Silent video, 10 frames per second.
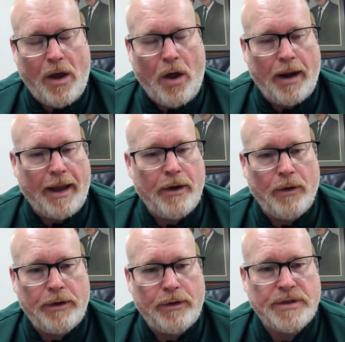all I
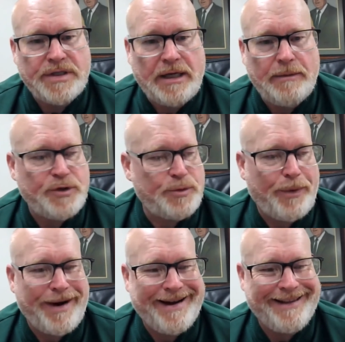know to do is keep
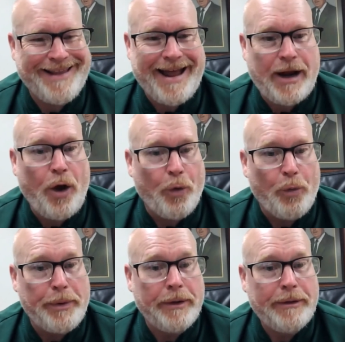spreading that
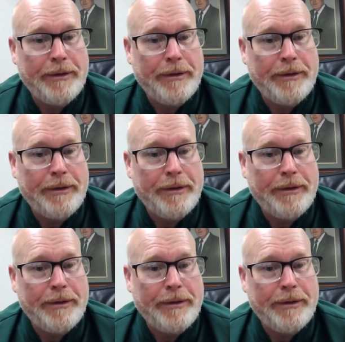hope